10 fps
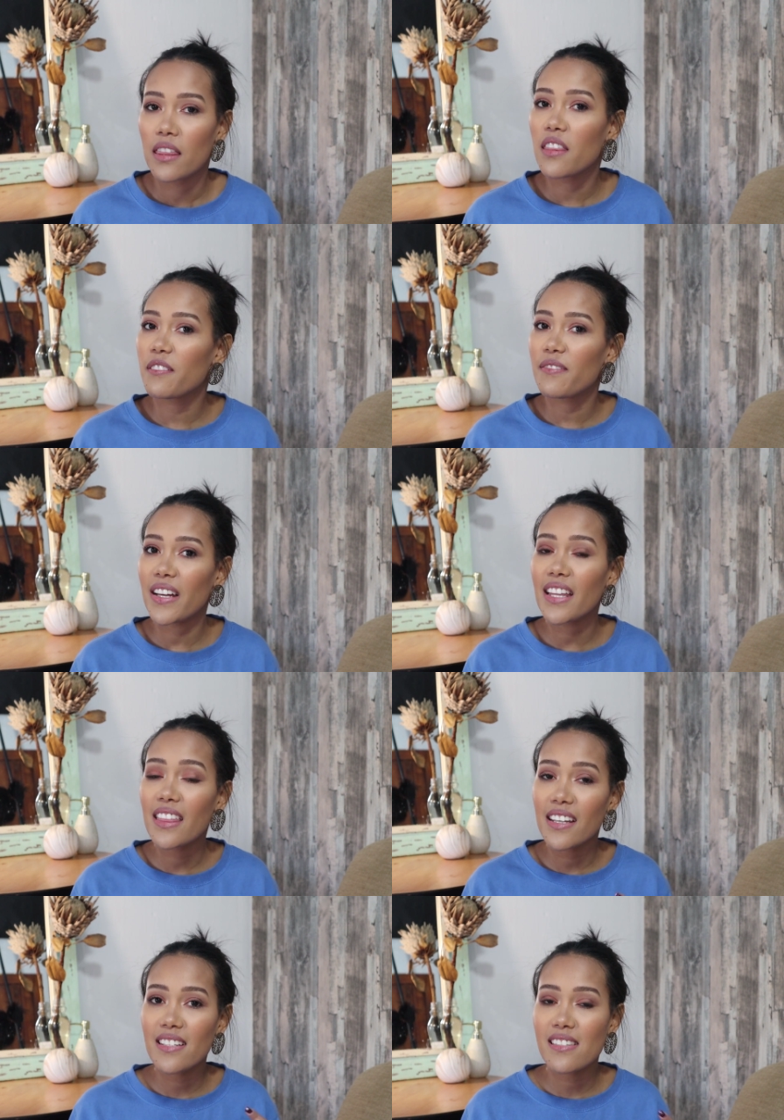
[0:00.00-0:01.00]
The
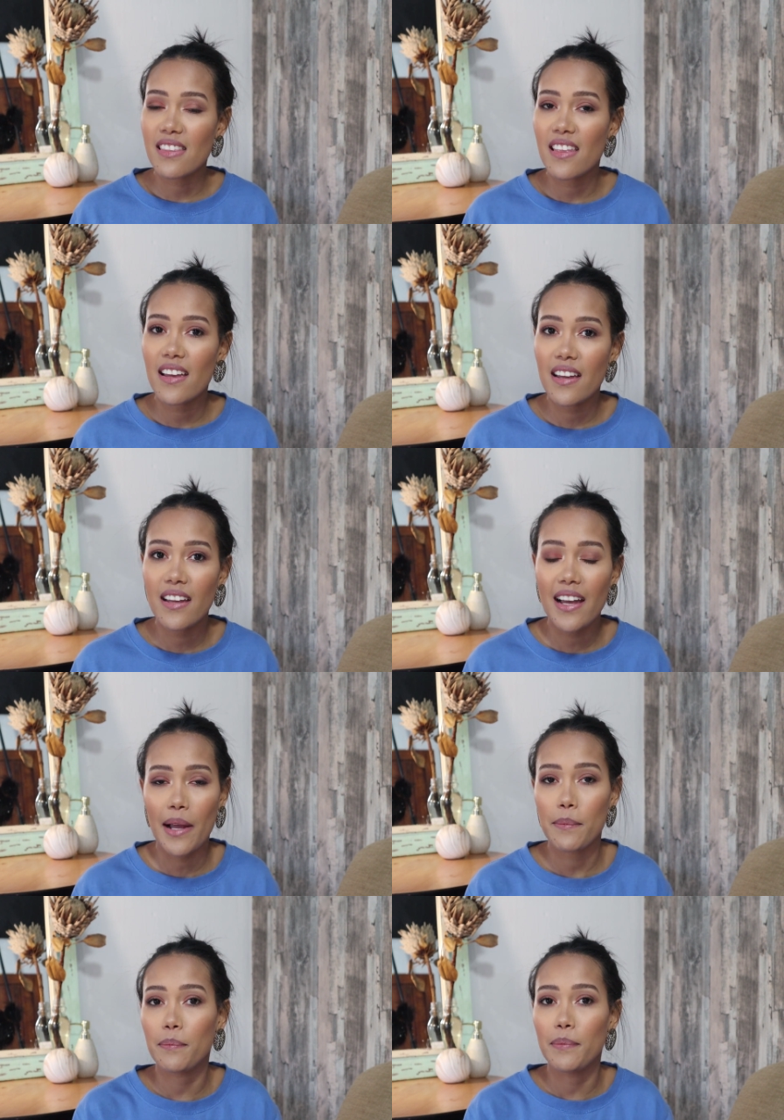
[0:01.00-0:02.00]
faith is there.
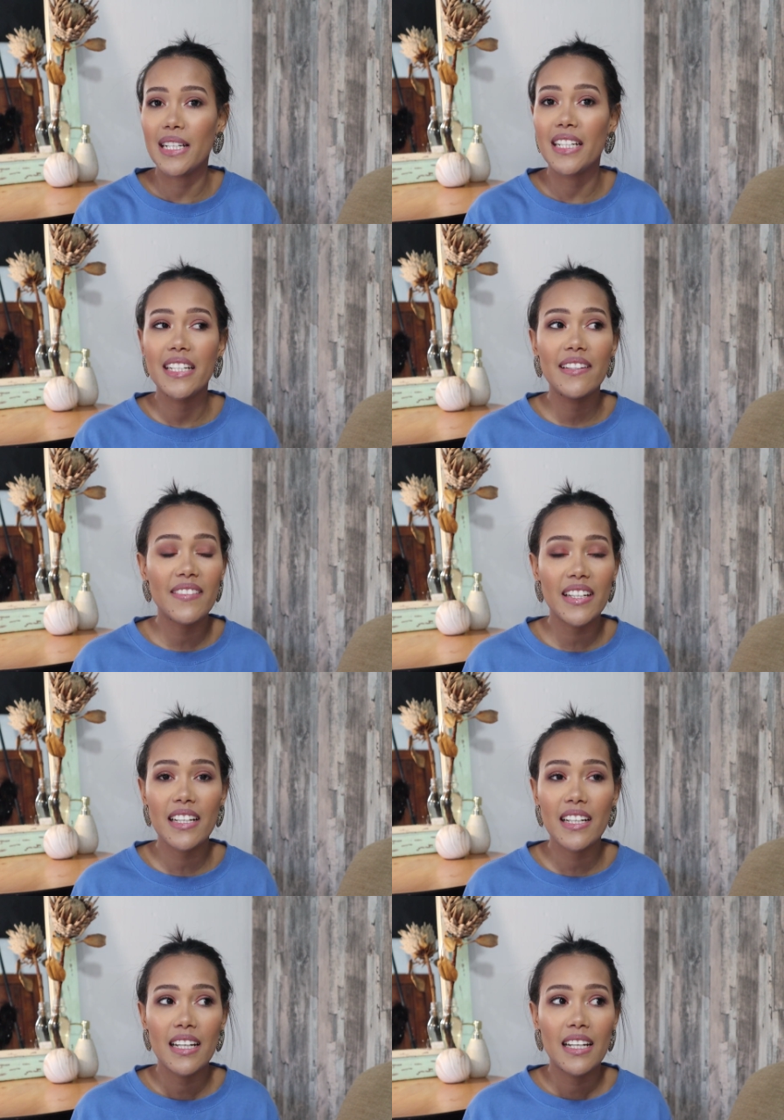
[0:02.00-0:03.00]
I'm
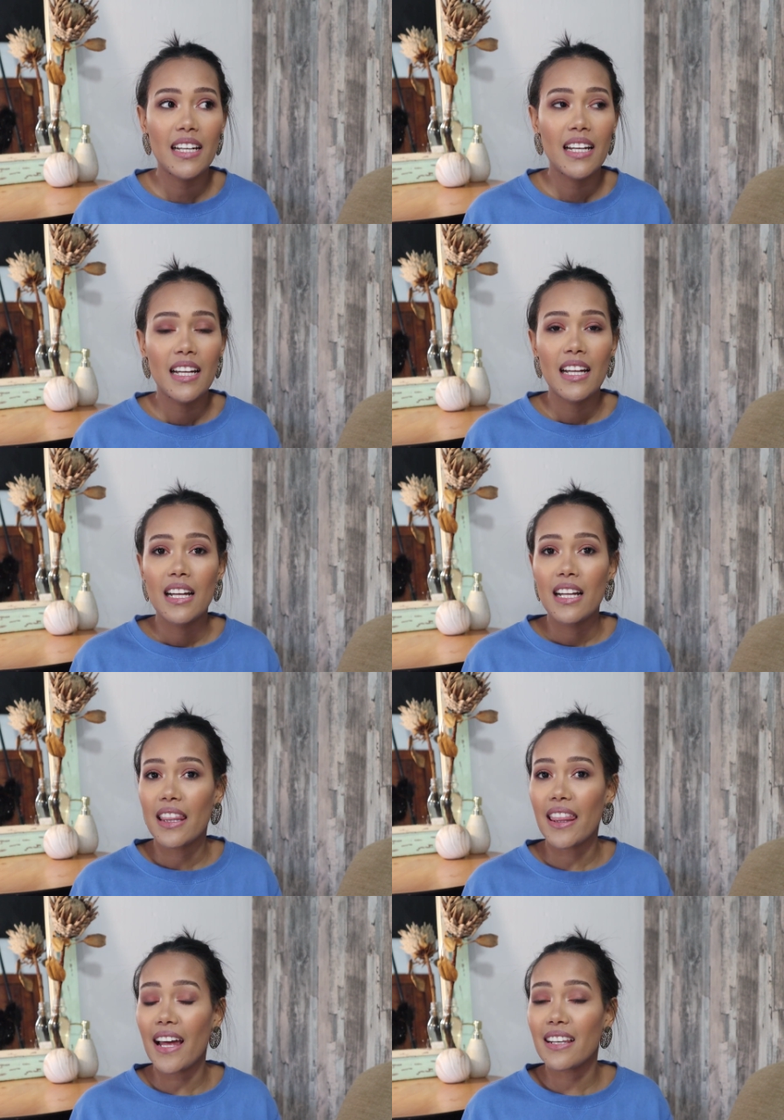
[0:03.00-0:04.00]
believing
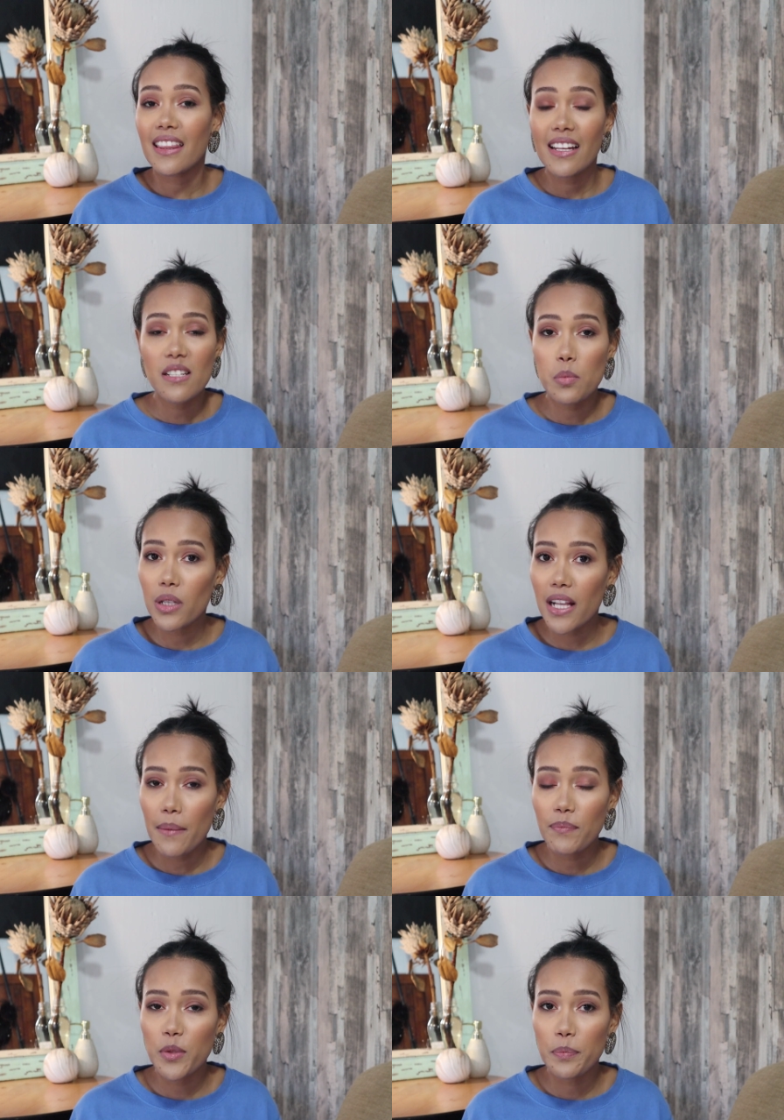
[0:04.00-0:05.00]
that things will
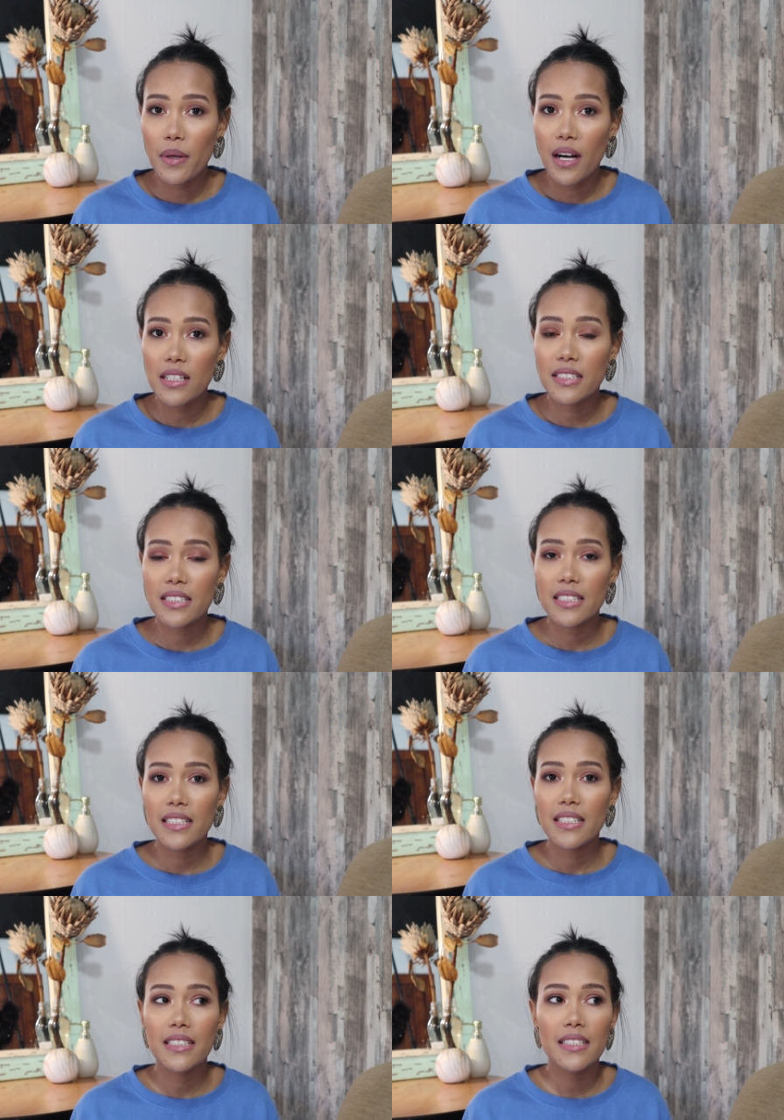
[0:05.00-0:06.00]
come to pass
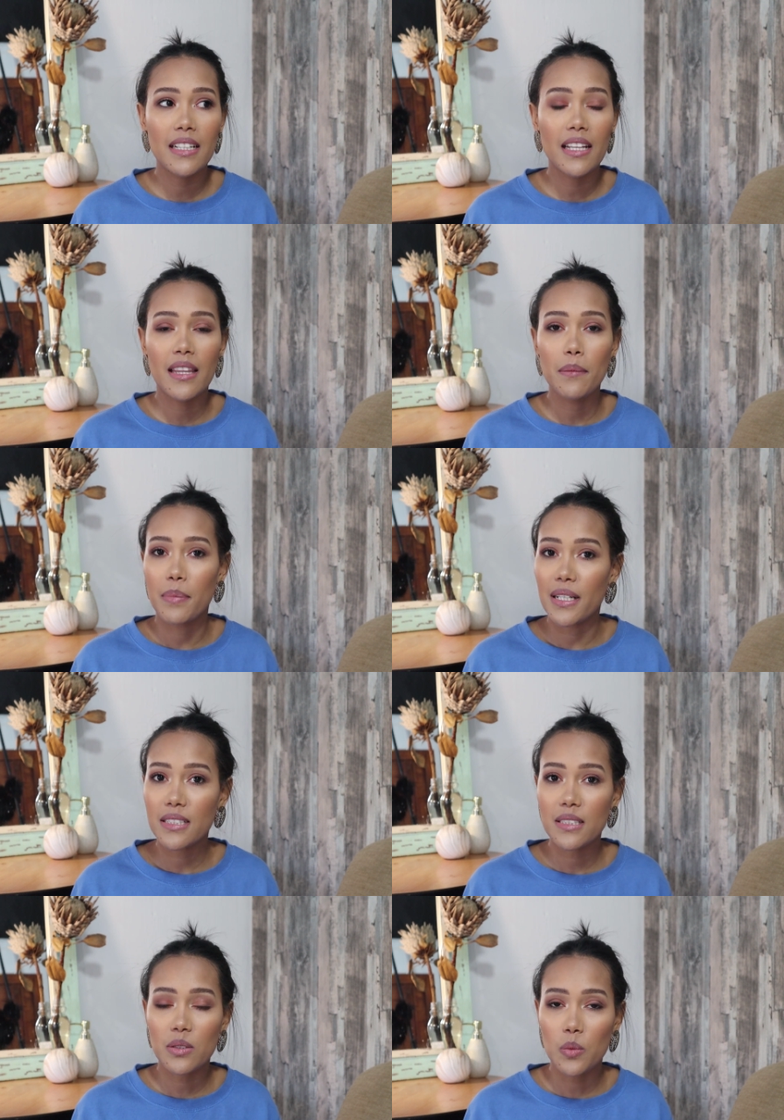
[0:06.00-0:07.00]
in the
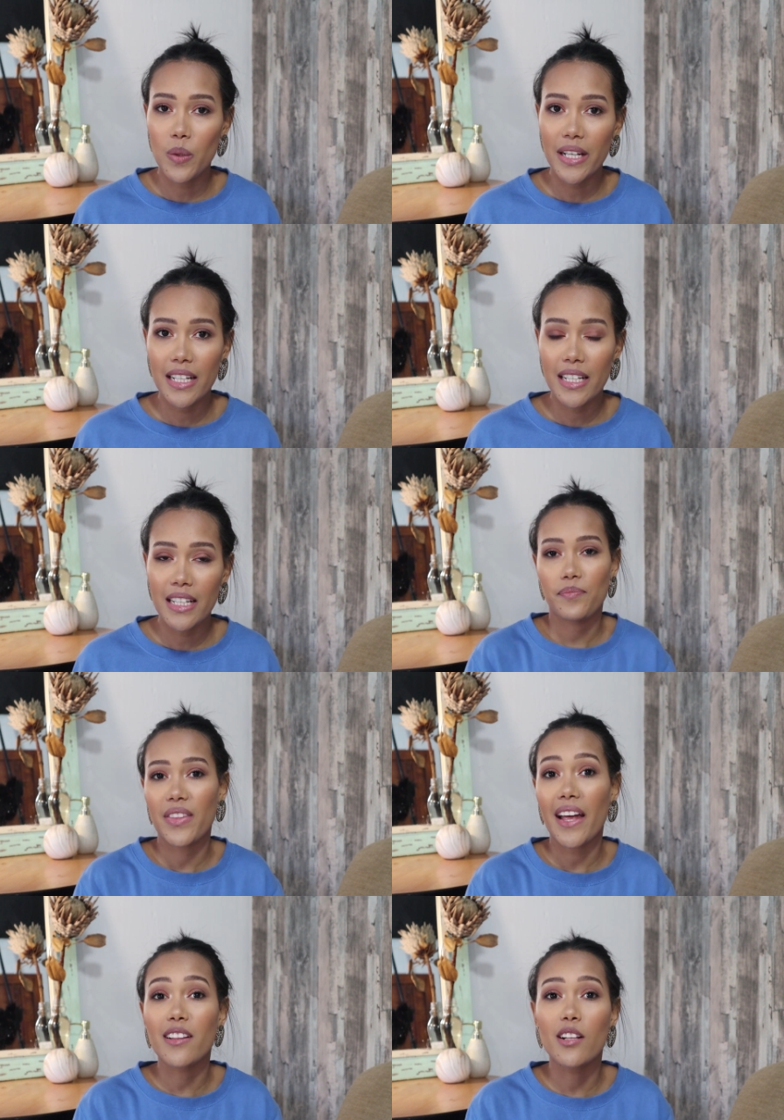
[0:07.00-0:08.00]
best way,
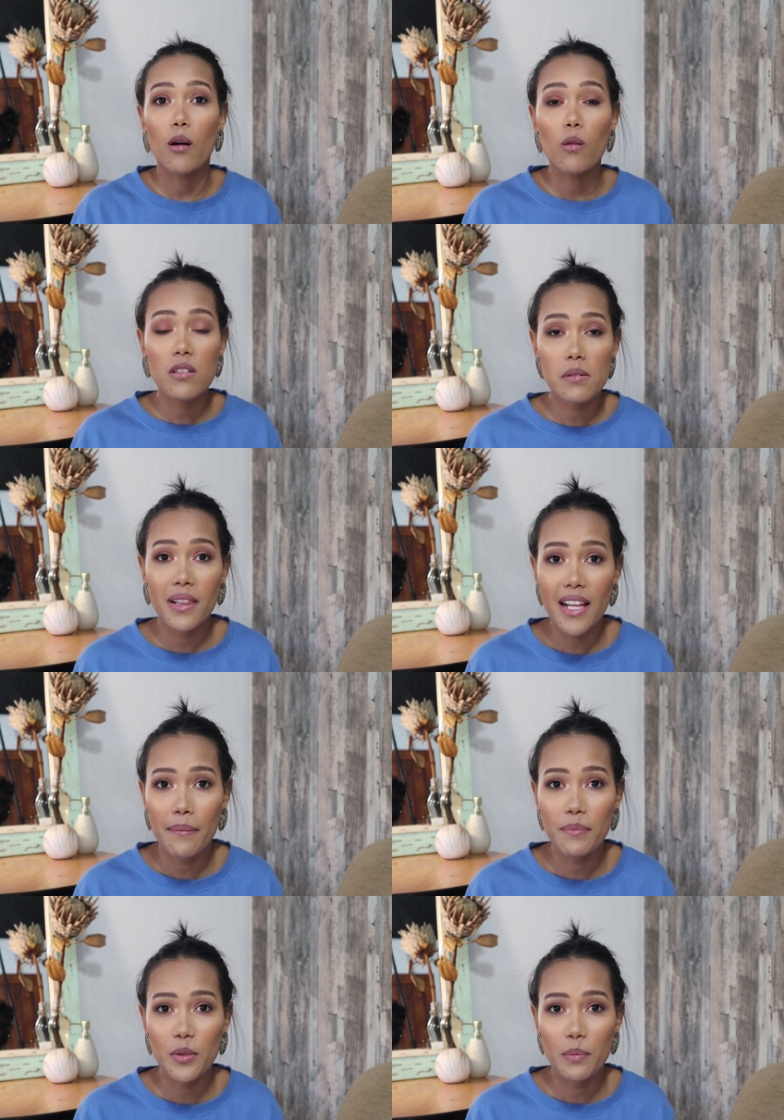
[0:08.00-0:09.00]
that goals will
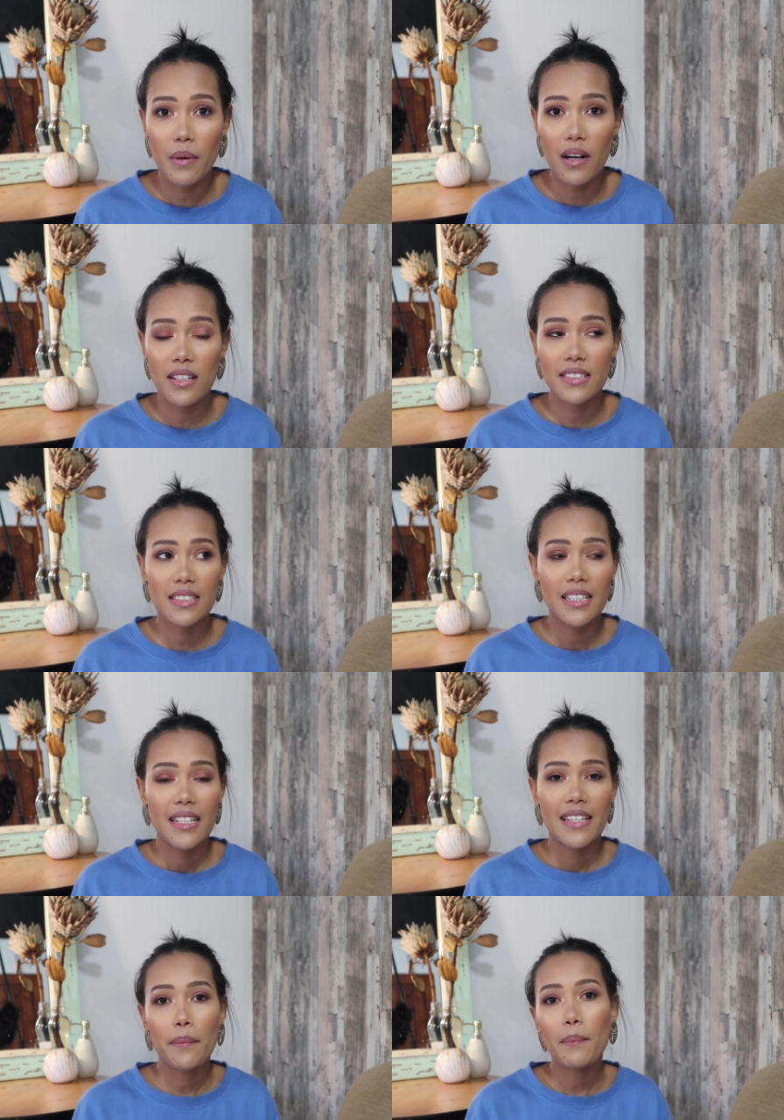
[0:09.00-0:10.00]
come to pass,
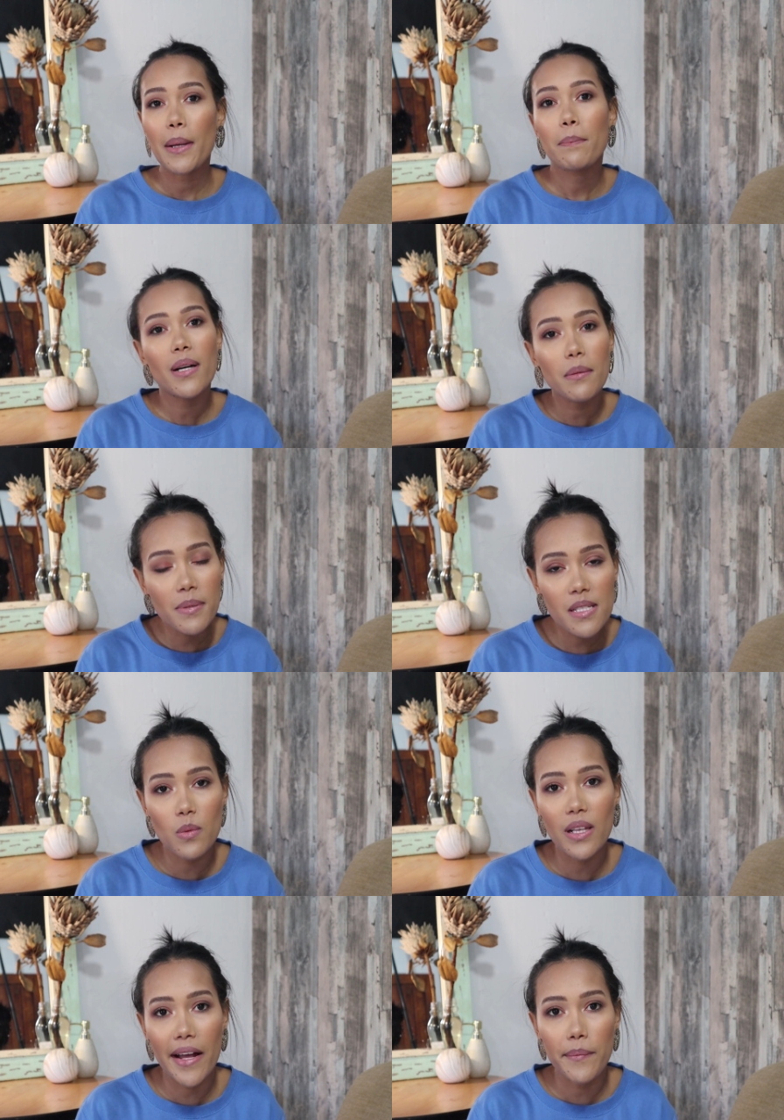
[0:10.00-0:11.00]
that my purpose
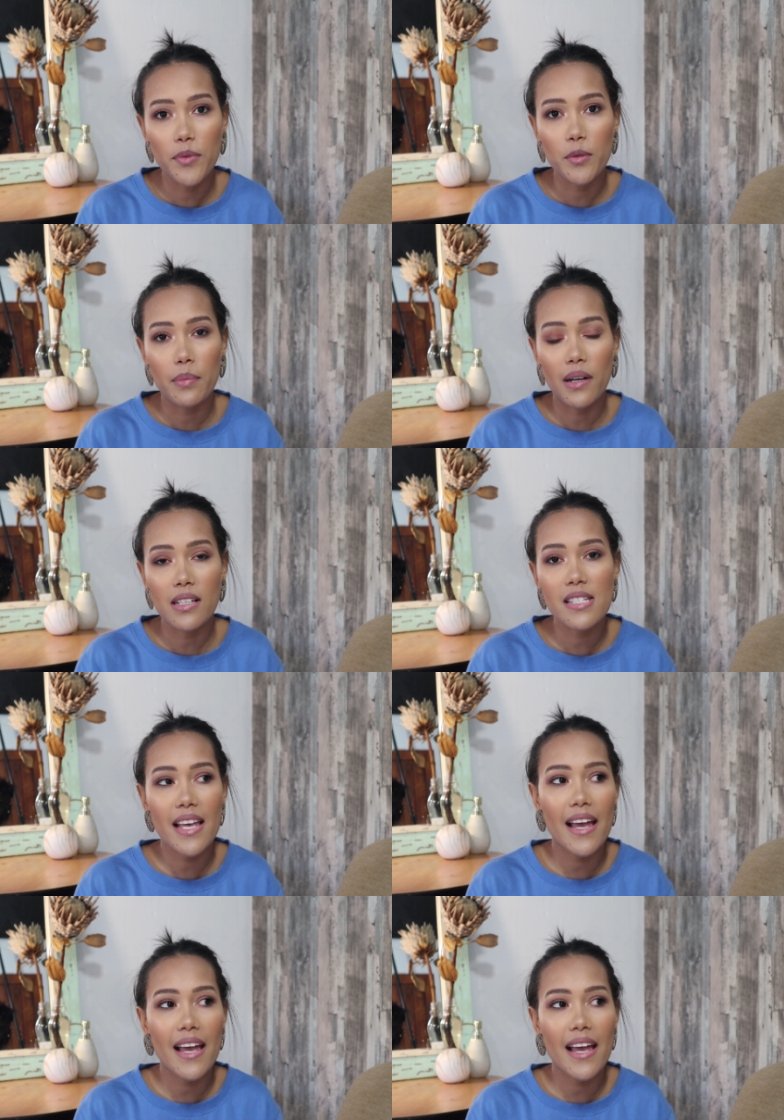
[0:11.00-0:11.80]
will come to pass.